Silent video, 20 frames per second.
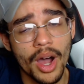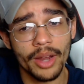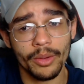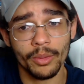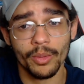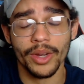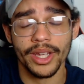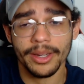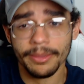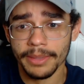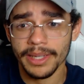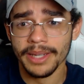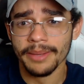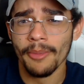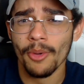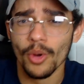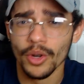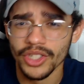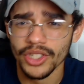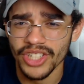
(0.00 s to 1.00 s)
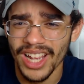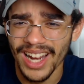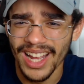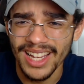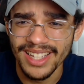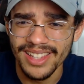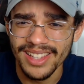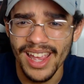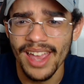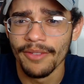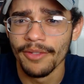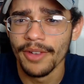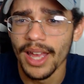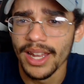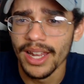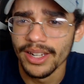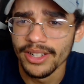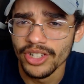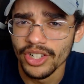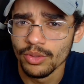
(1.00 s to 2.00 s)
on, we're going to meet more Jedis that have
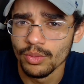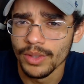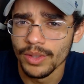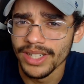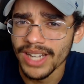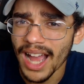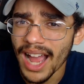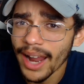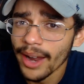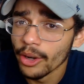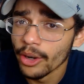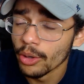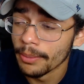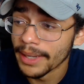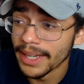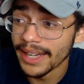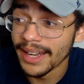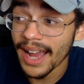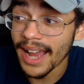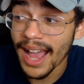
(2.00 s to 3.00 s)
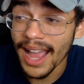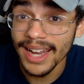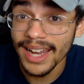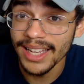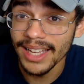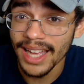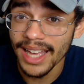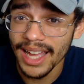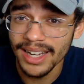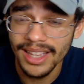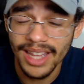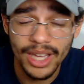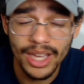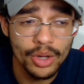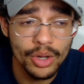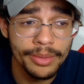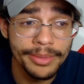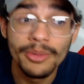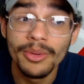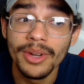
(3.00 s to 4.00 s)
kind of just retired or been in hiding, kind of
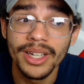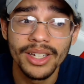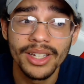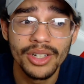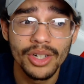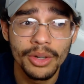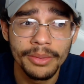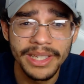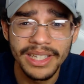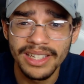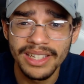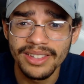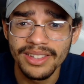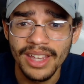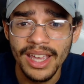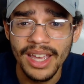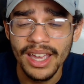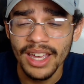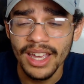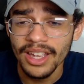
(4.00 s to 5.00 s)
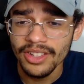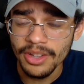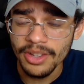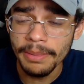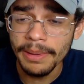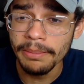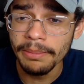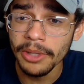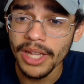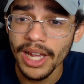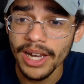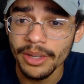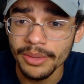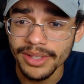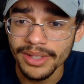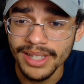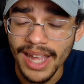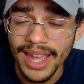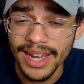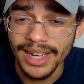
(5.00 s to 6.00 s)
like Obi-Wan Kenobi, because some people thought he
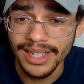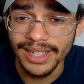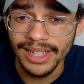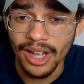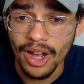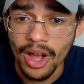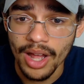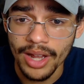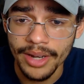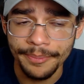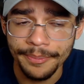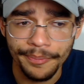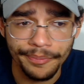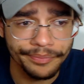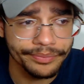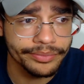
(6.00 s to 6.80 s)
was dead and gone.